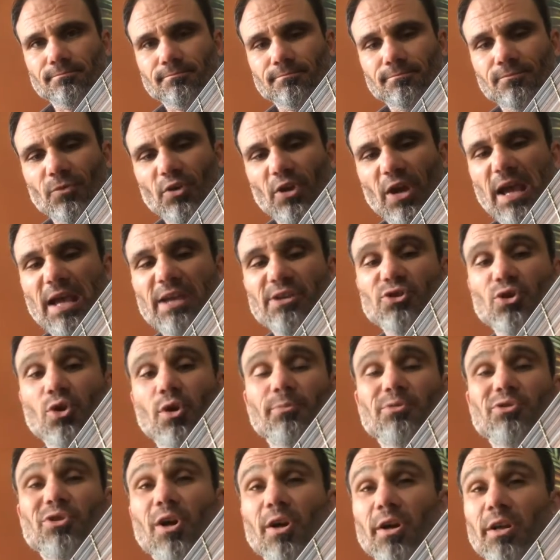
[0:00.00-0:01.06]
Okay, so I'm
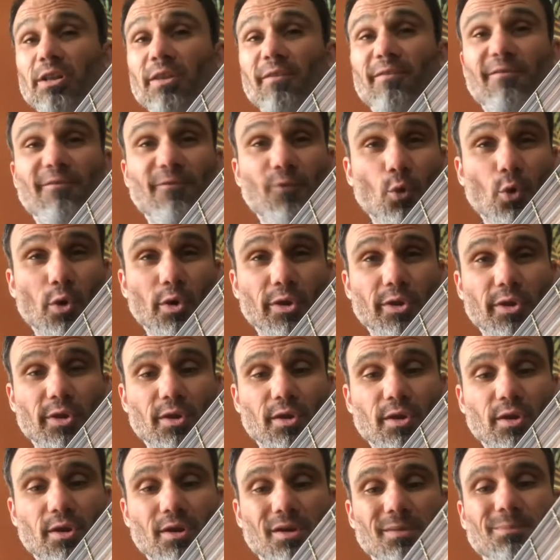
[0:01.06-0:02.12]
starting in the 4th
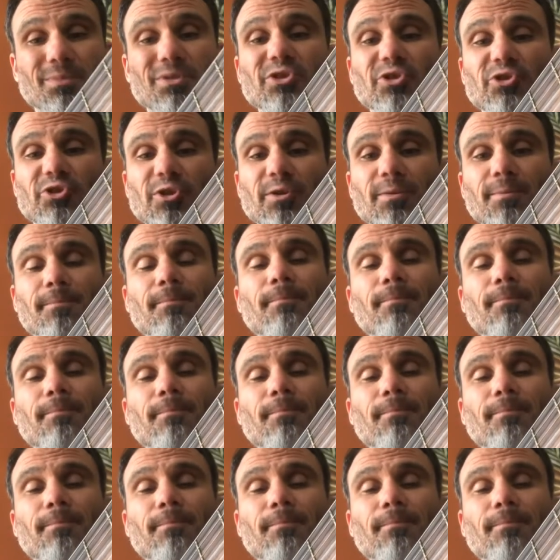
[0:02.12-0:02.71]
position,